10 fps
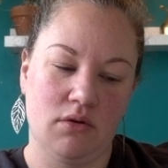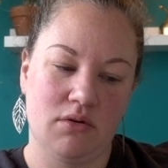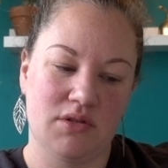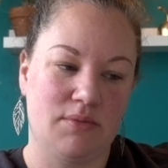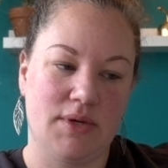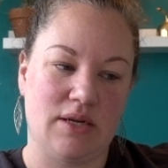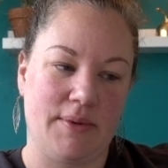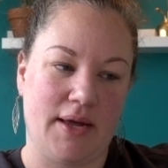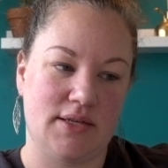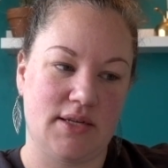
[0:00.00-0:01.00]
Somebody tell
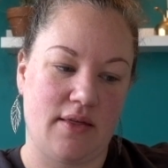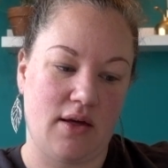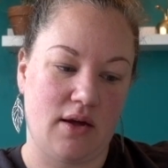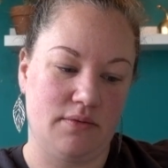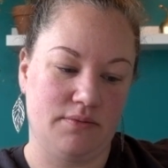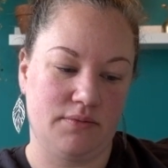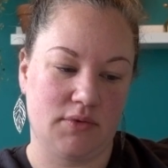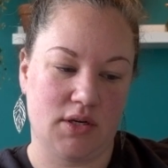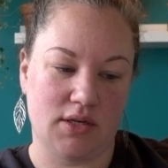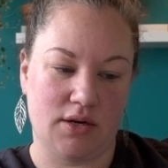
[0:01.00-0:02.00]
me how to say that,
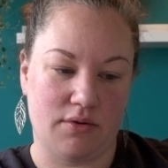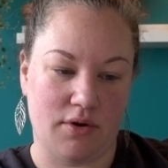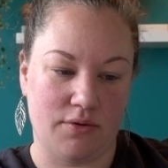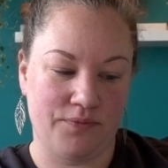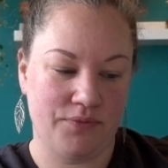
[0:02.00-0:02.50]
because I don't know.